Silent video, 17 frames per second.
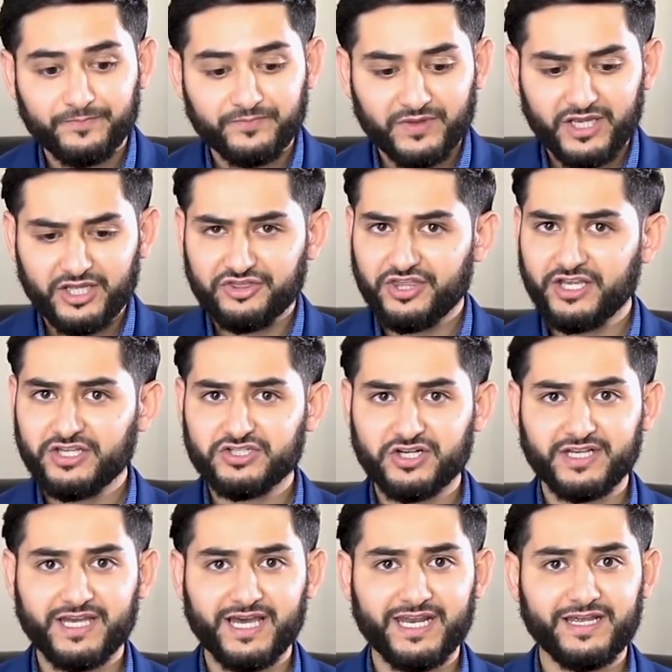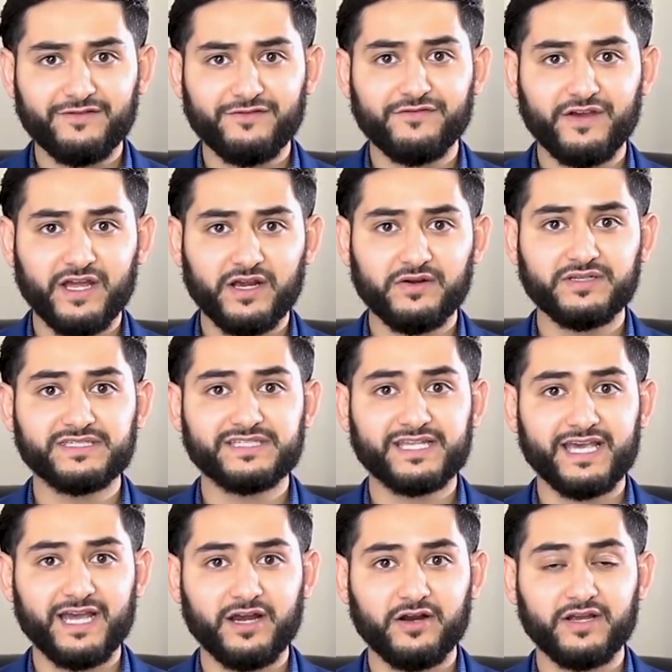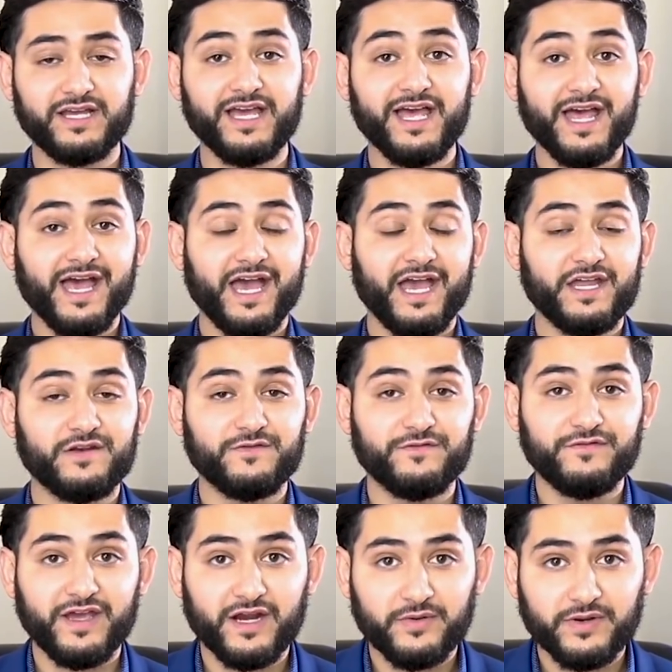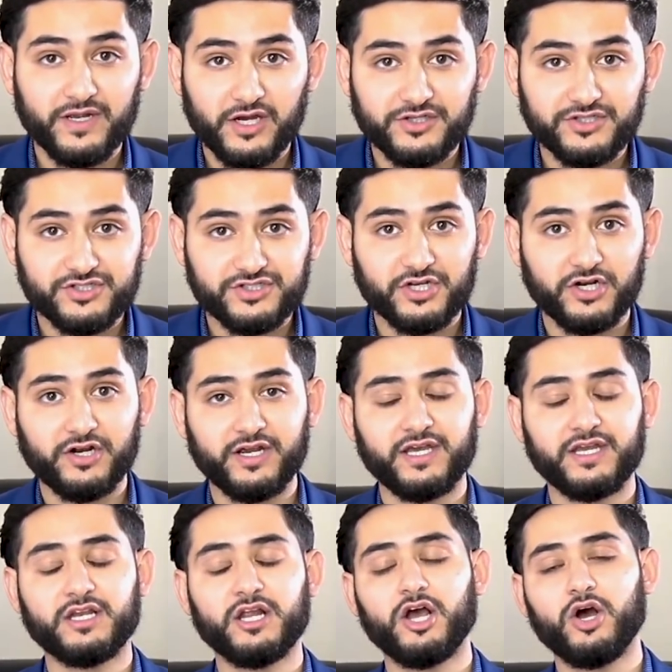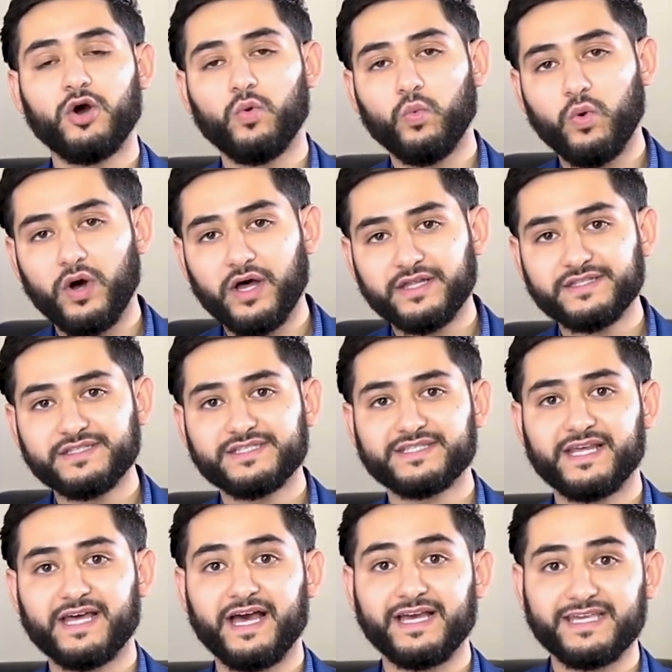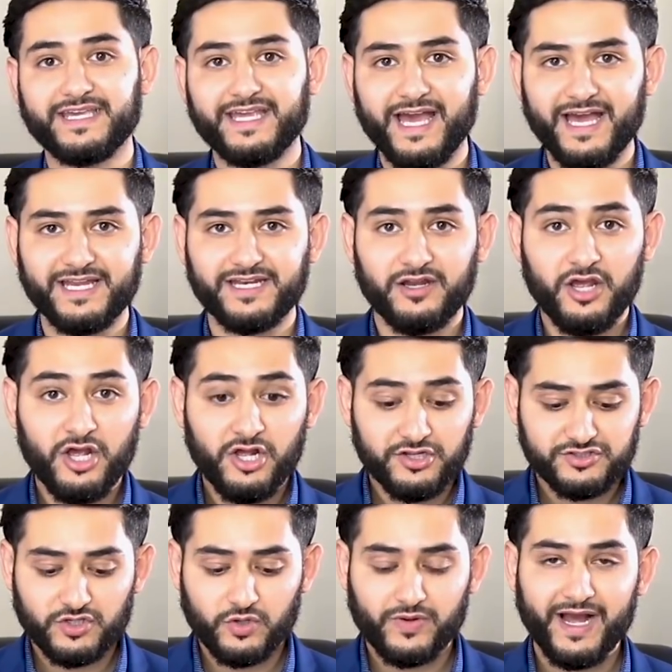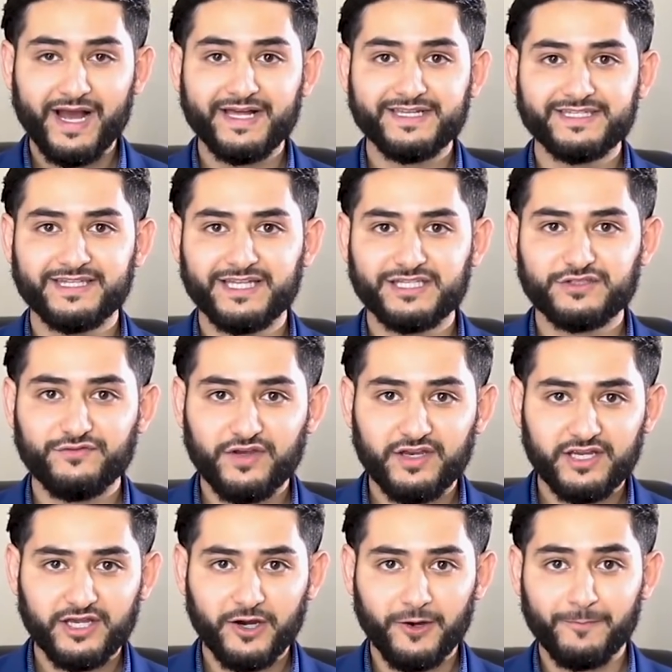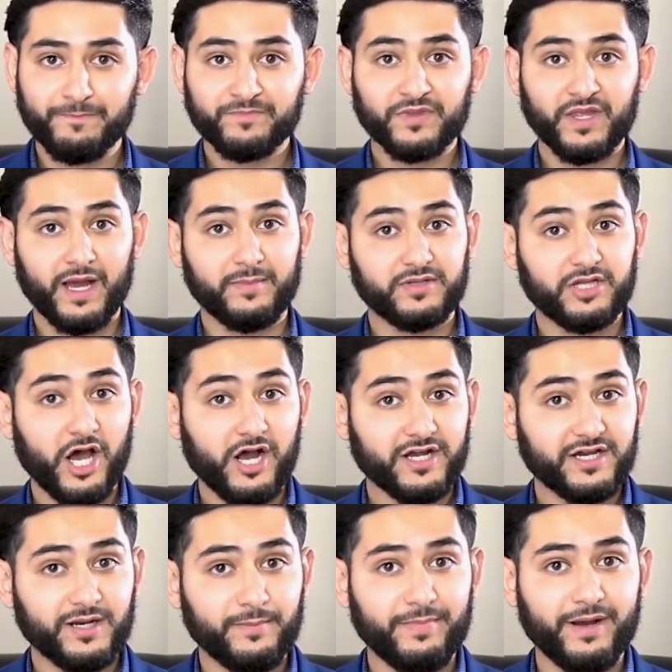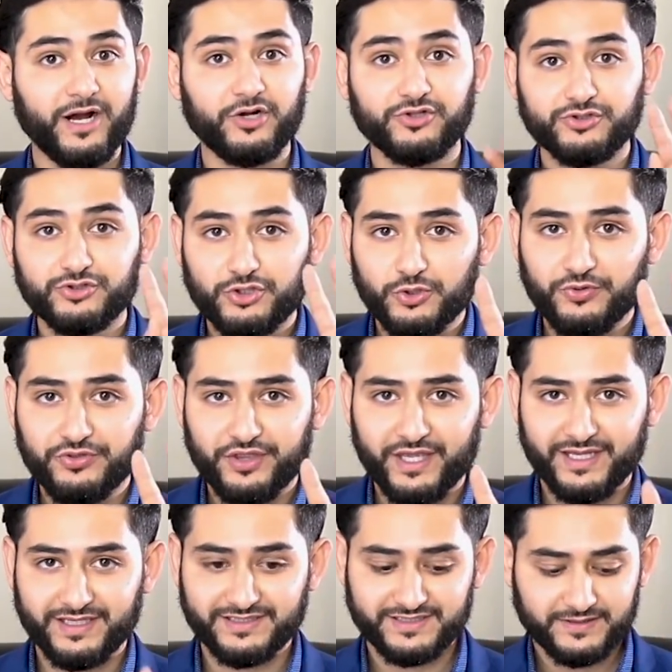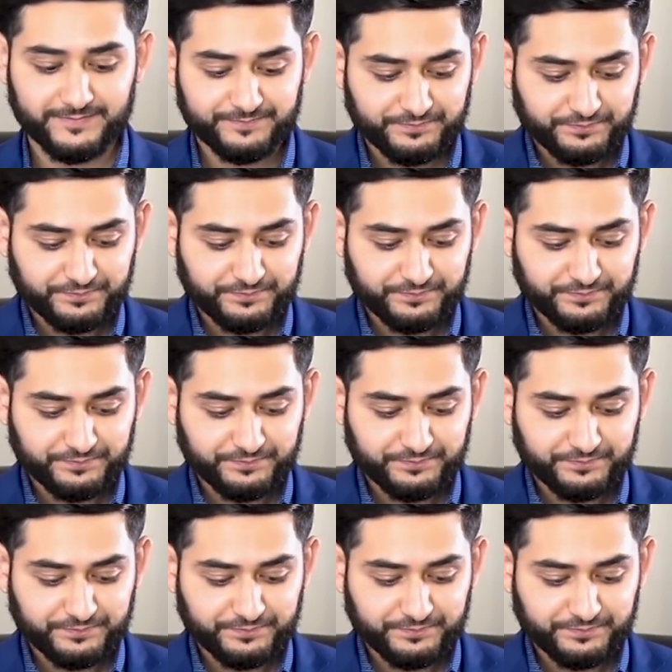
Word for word: And things are getting very scary and very uncertain once again. So guys, in this video, I'm talking about two things.